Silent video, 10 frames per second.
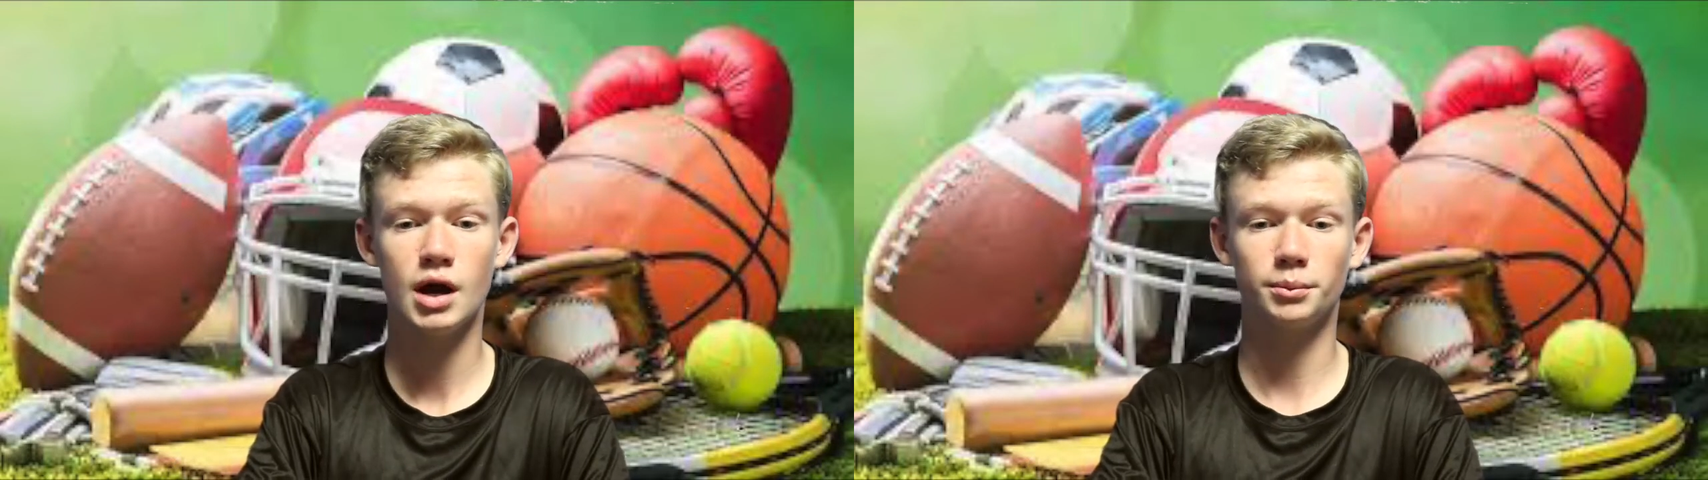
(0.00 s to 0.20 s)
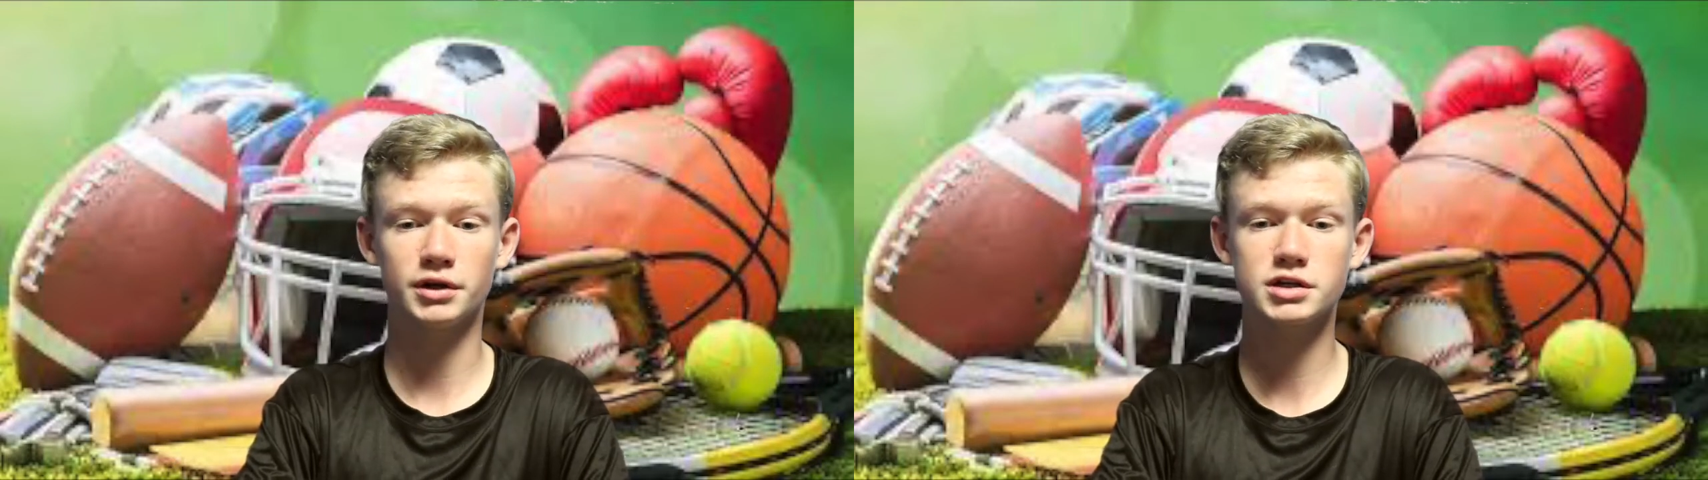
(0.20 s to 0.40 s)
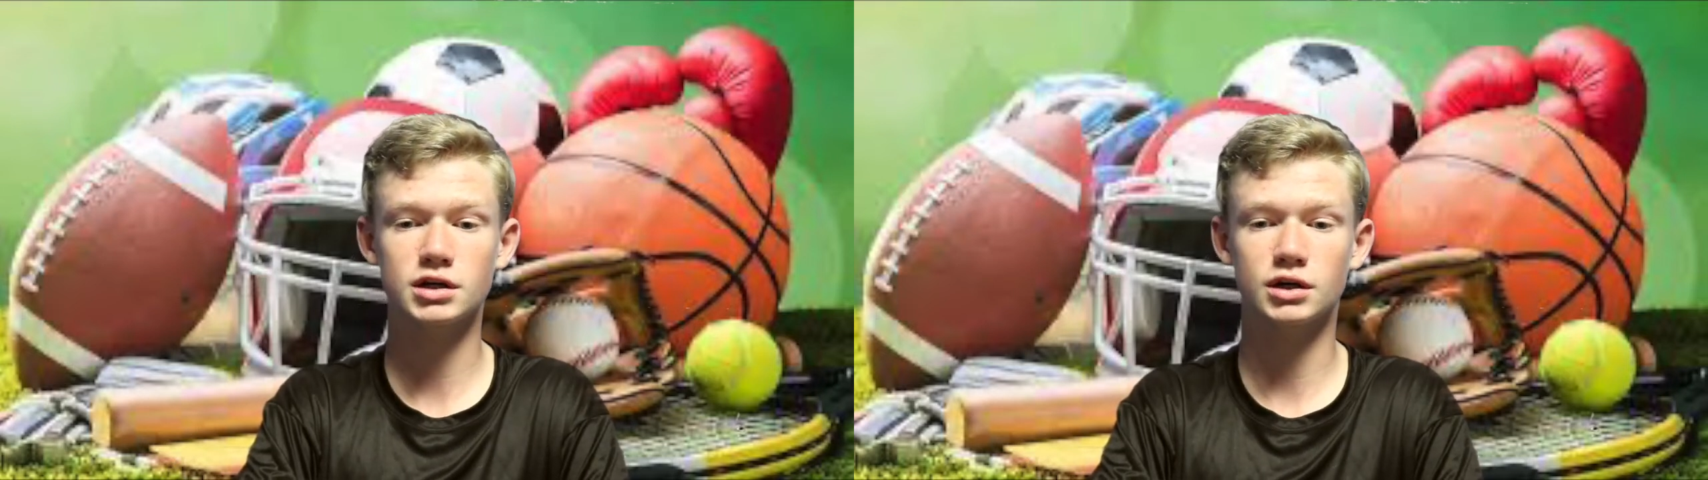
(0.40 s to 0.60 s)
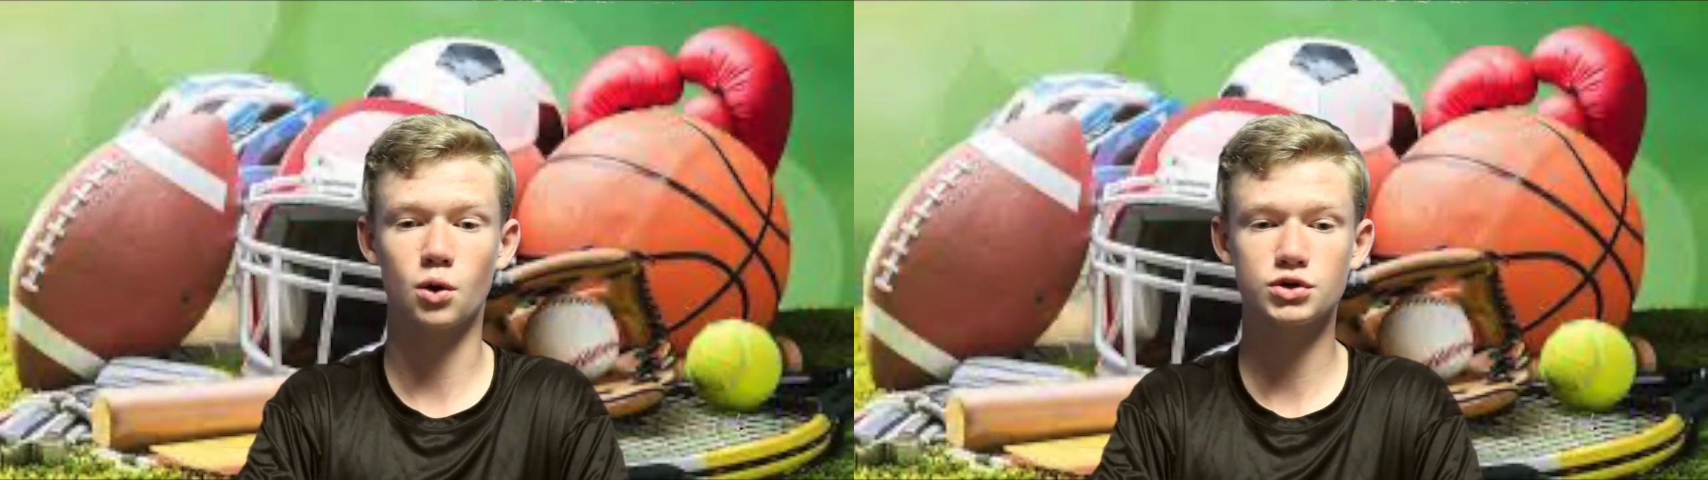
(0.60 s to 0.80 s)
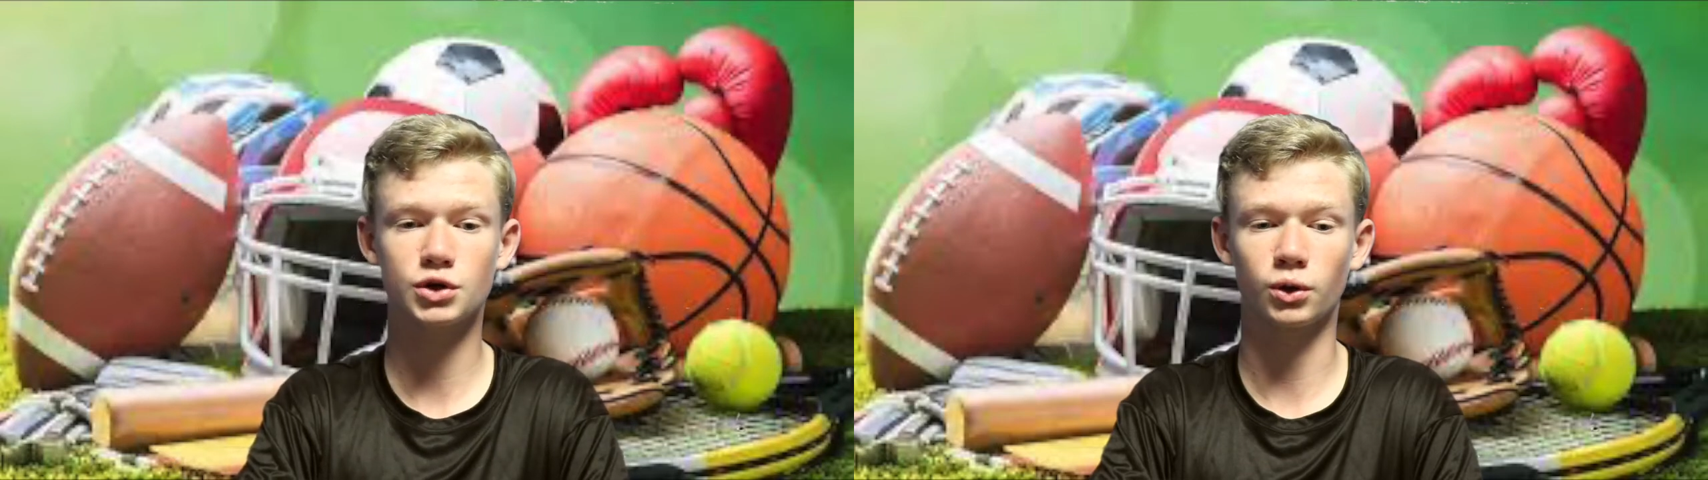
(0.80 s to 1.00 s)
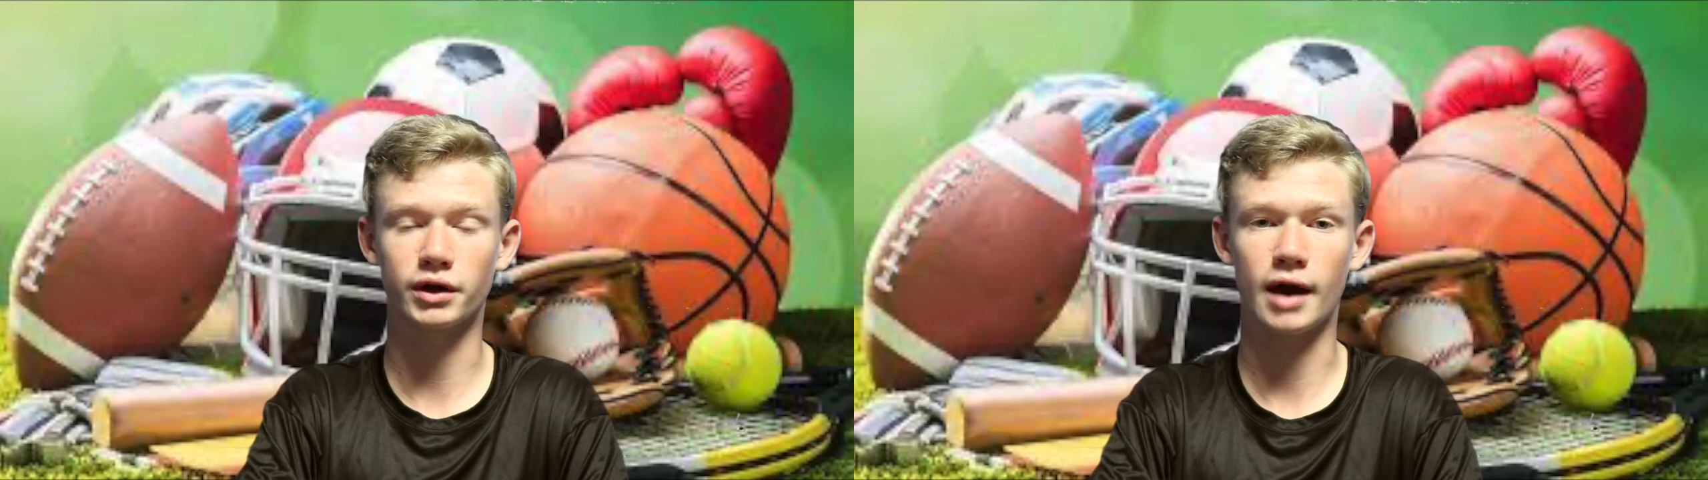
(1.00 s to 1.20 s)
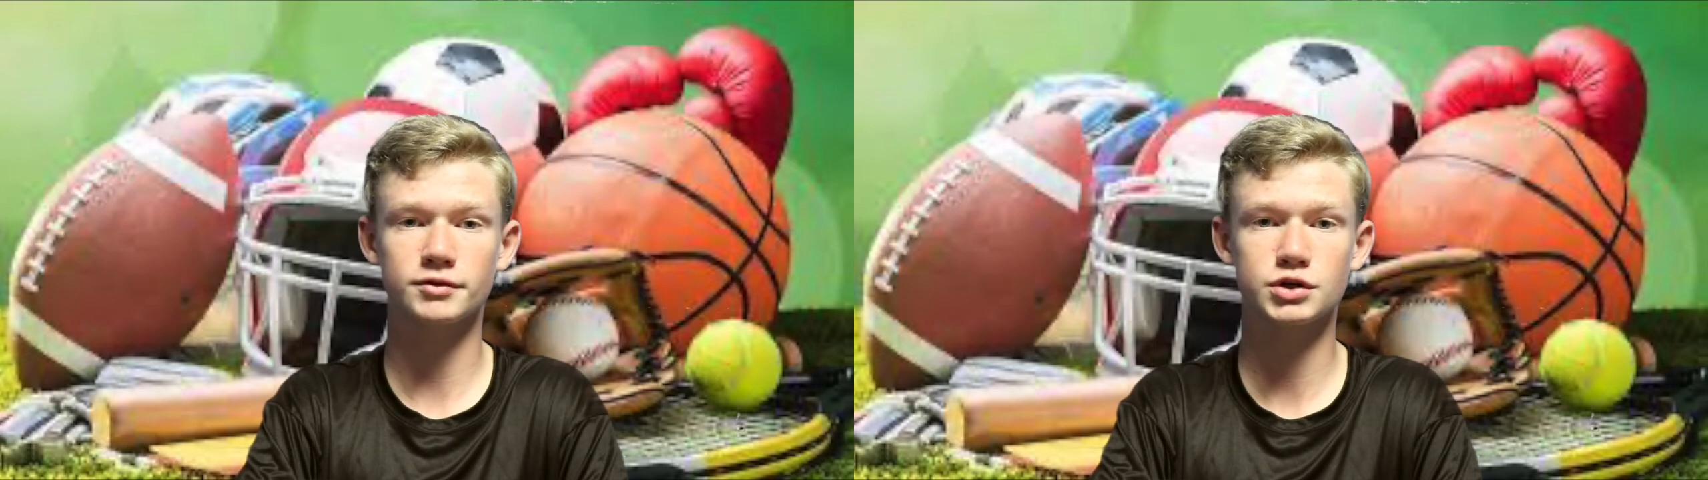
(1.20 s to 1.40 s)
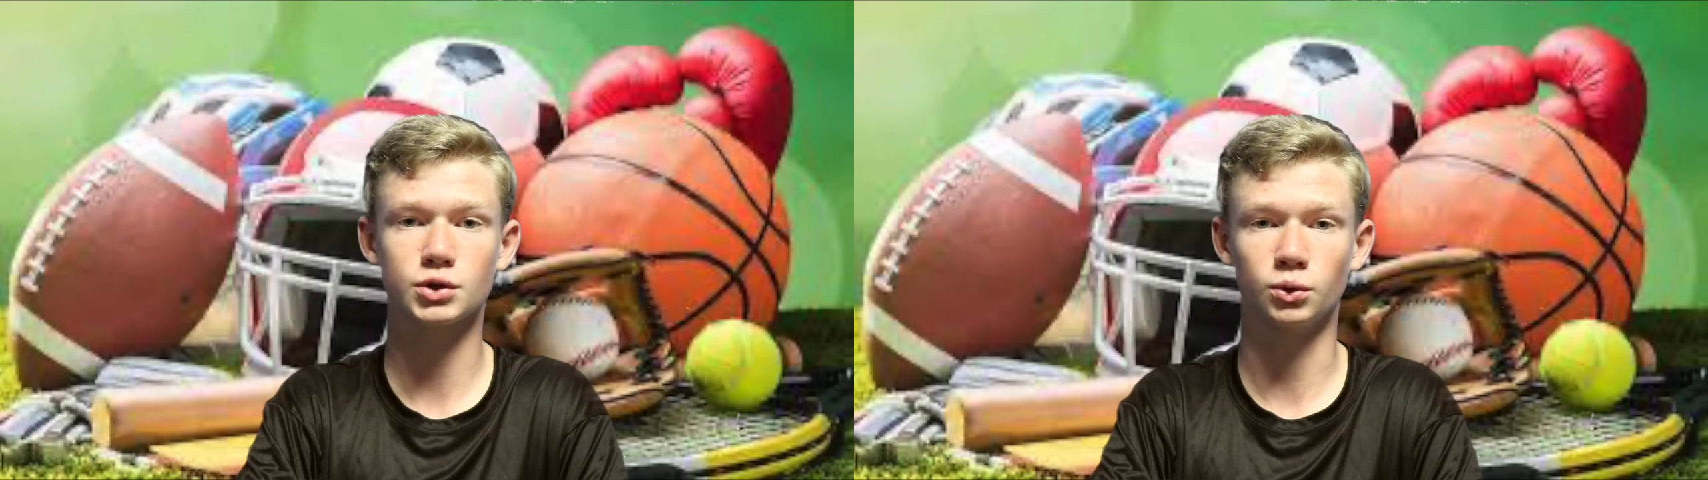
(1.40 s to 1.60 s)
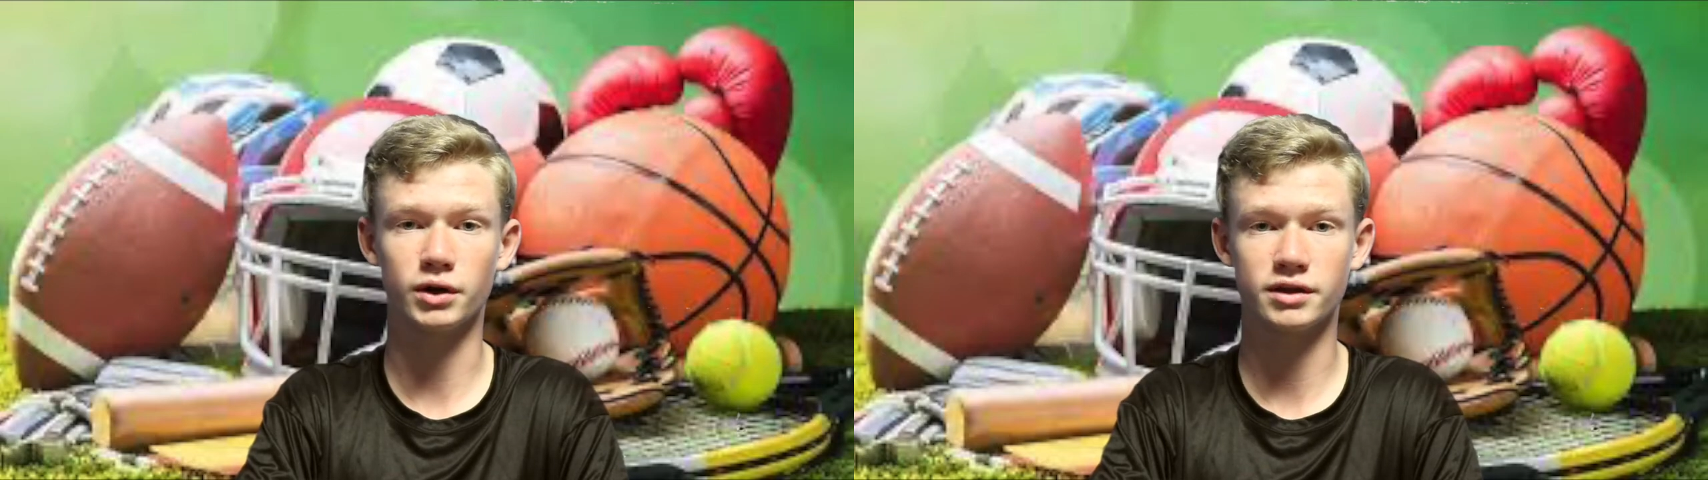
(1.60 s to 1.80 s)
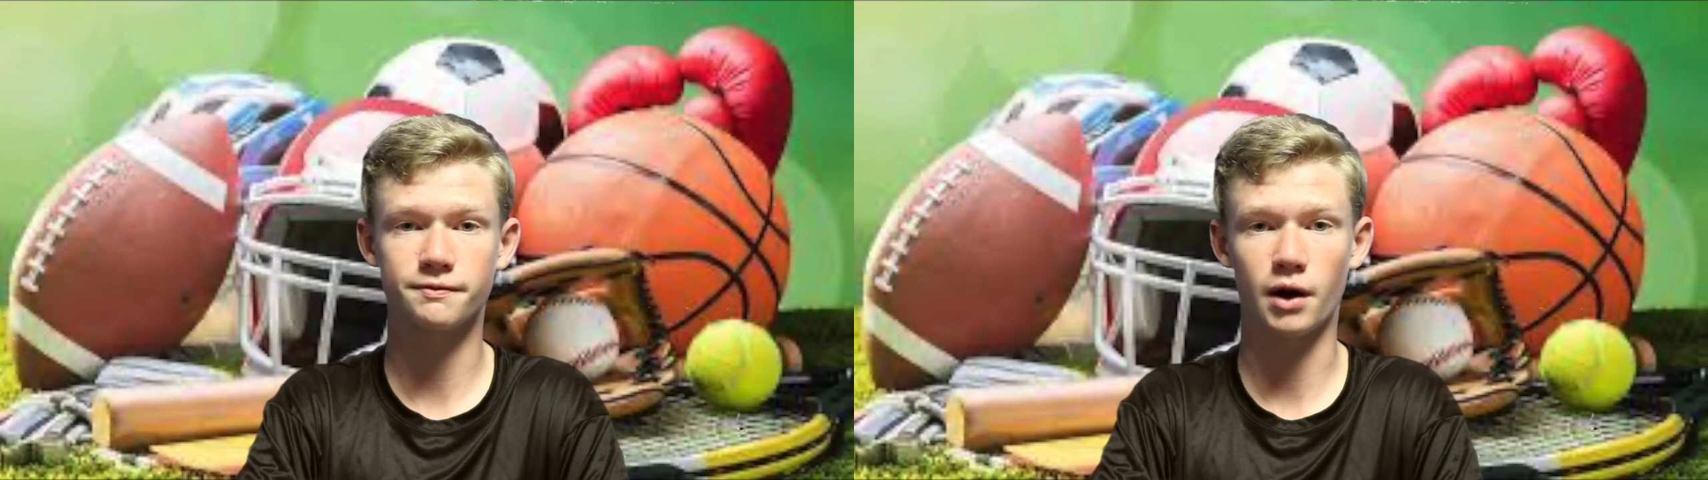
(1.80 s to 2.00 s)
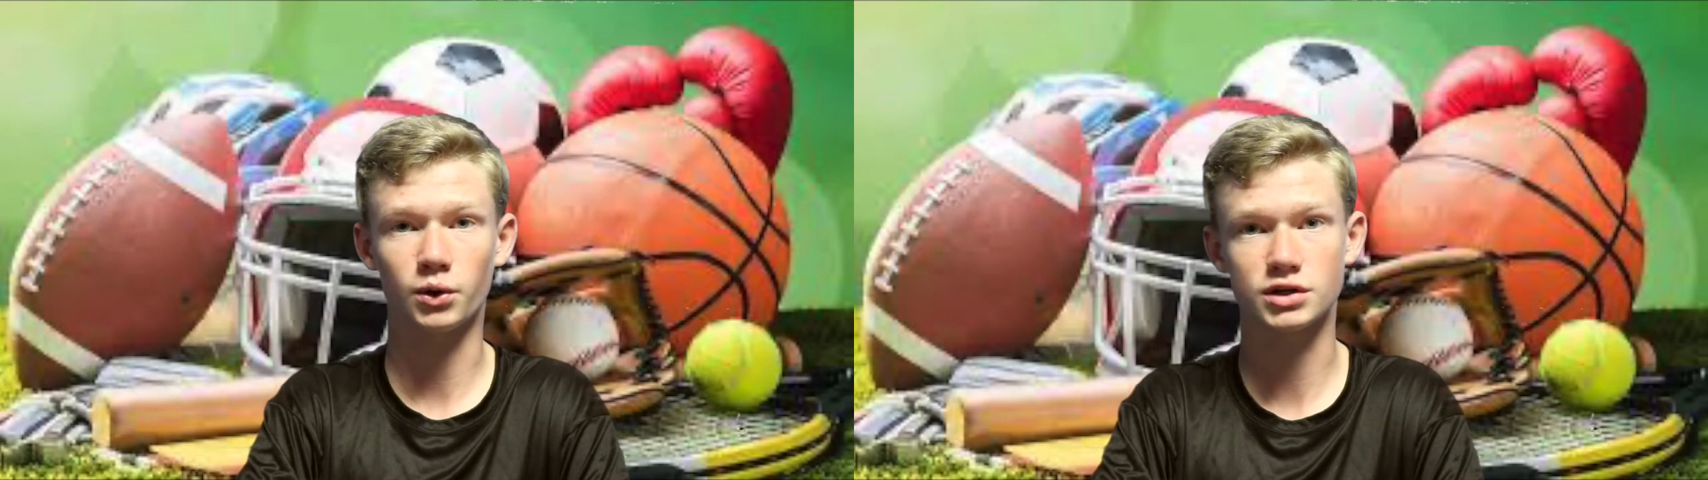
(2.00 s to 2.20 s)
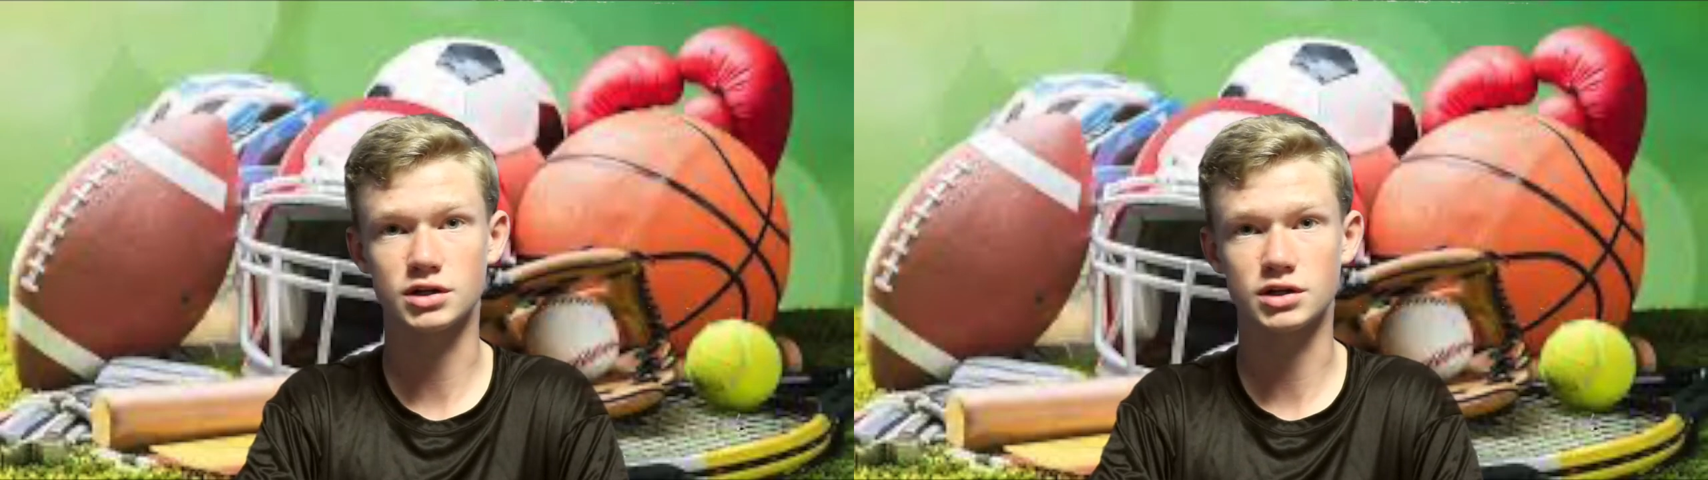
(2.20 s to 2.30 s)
please see Coach Coley after school in the Falcons